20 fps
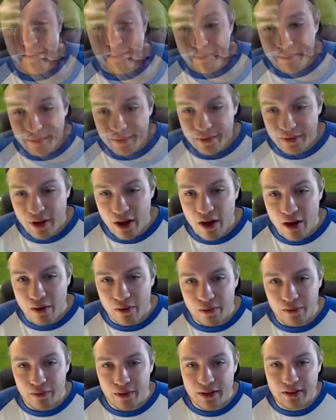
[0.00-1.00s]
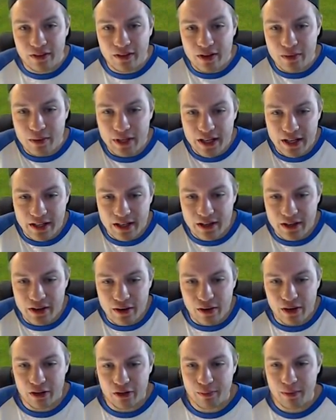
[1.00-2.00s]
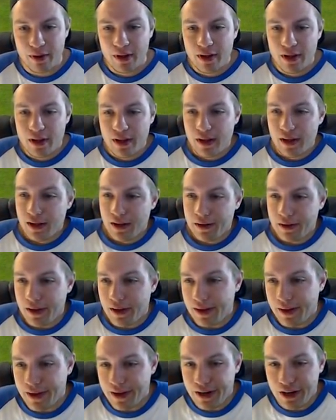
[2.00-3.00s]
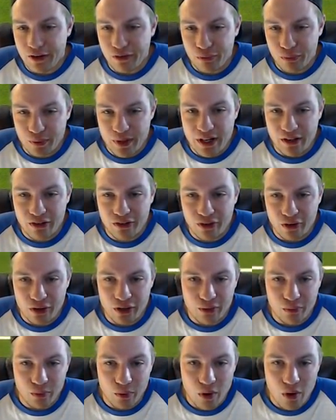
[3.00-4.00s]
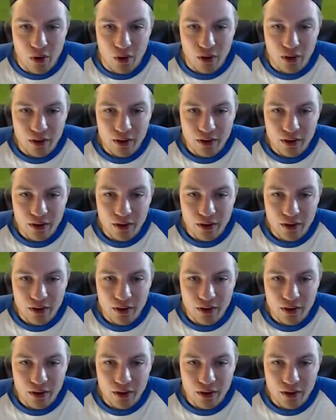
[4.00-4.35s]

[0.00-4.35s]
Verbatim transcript: of the So let's see what he can do in his in his reasserted role.